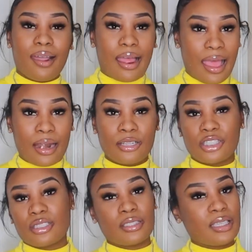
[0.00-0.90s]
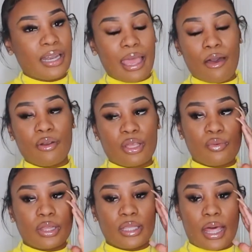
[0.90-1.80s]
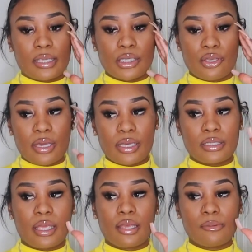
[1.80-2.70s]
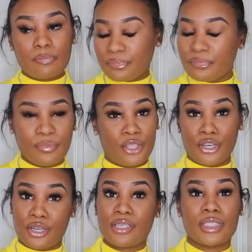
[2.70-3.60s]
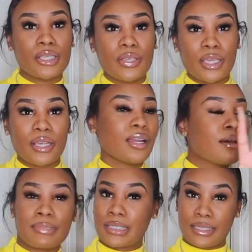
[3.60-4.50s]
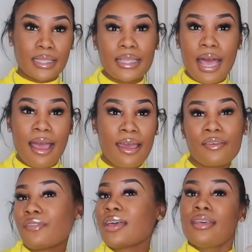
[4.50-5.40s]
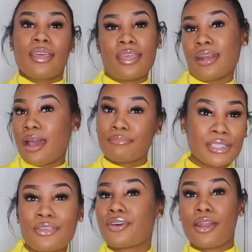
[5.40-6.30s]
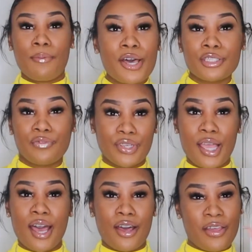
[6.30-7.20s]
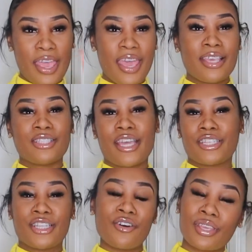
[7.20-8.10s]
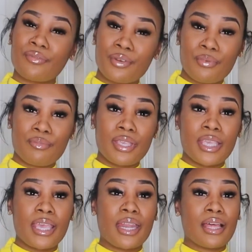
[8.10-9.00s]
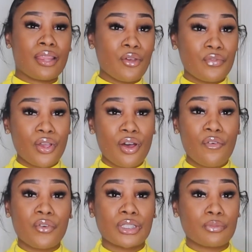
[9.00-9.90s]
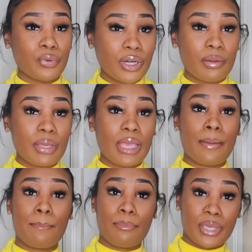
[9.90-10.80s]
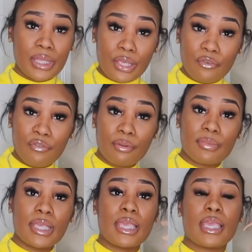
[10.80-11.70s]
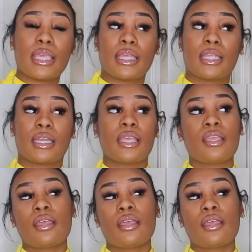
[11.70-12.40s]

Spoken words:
I had to just sit down and really like tell you guys, like, your girl's still here. I'm still alive. And I'm still going to post for y'all, okay? Like, don't give up on me. And I love y'all for supporting me and being there for me and